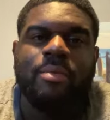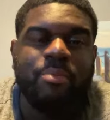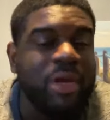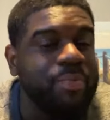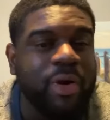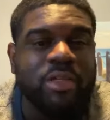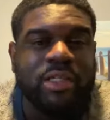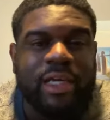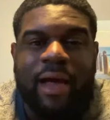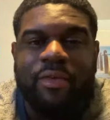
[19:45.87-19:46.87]
Me
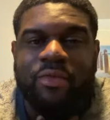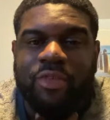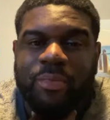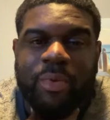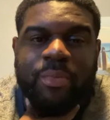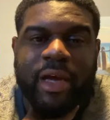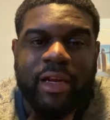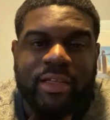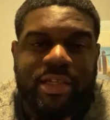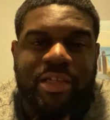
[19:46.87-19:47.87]
personally, I haven't even really been paying
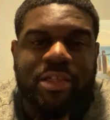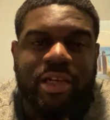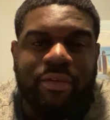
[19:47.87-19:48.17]
attention.